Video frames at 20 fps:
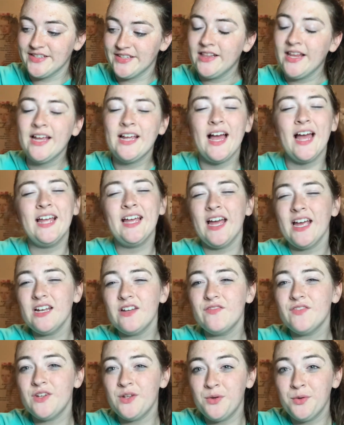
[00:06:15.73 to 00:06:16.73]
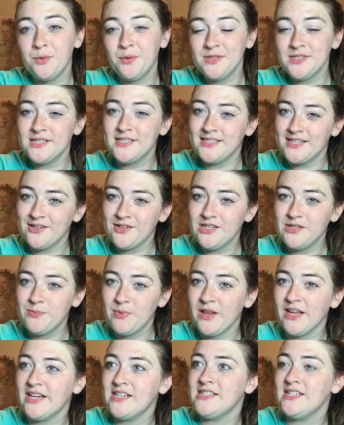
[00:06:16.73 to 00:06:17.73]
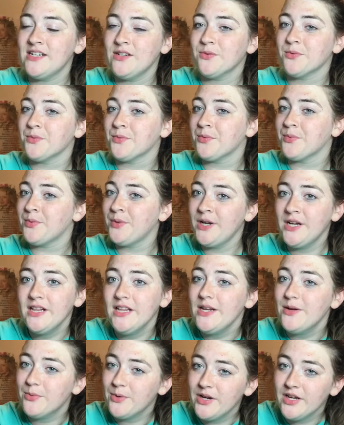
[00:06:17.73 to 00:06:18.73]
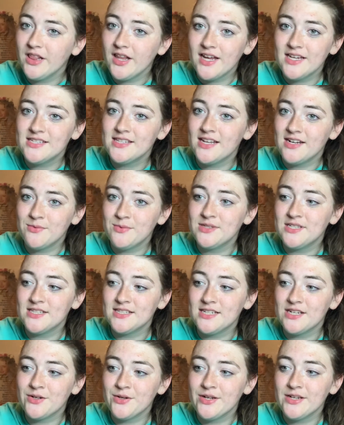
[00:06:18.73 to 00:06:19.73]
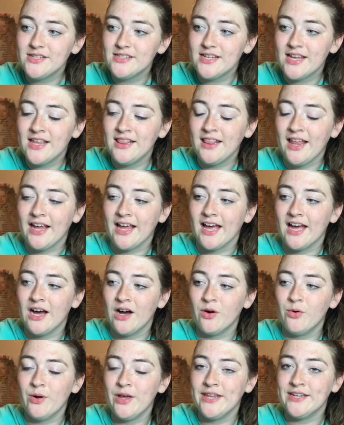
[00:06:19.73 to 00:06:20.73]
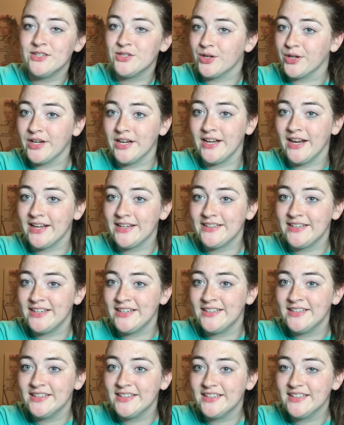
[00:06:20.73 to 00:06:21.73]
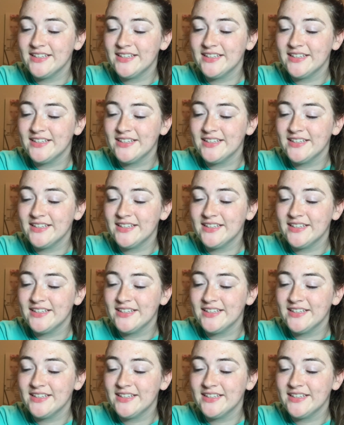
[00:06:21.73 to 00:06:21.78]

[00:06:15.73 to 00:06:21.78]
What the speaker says: like I kind of knew it was a series, but like I didn't really realize that it was a series and like how interconnected